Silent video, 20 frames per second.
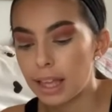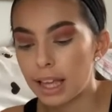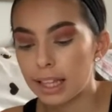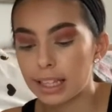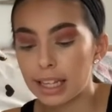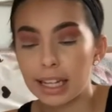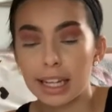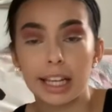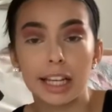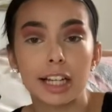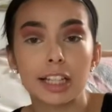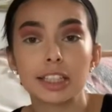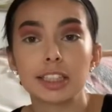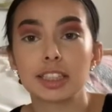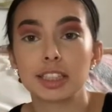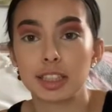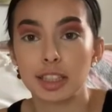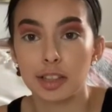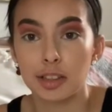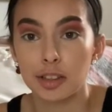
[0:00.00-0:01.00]
getting
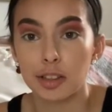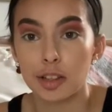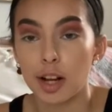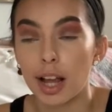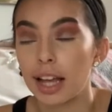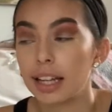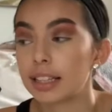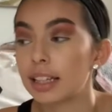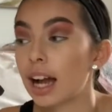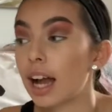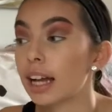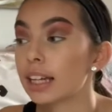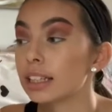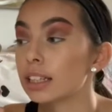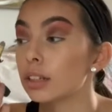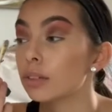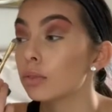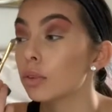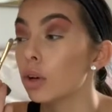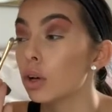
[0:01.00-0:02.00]
concealer and kind
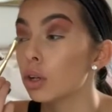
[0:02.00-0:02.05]
of